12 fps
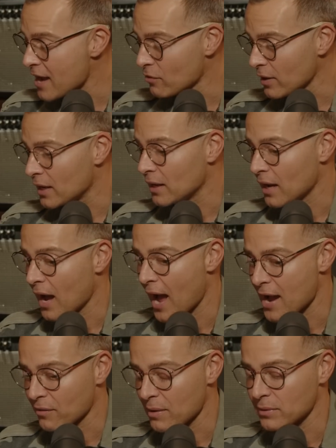I agree.
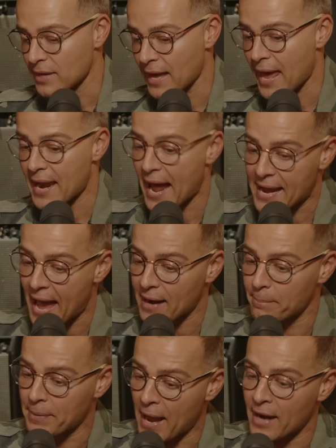I agree with that. And I
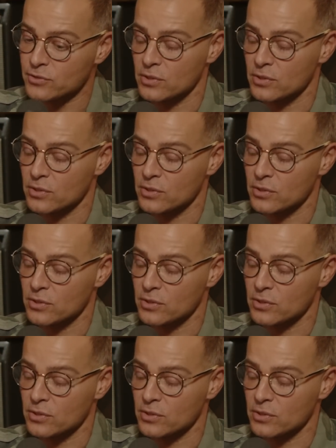gotta be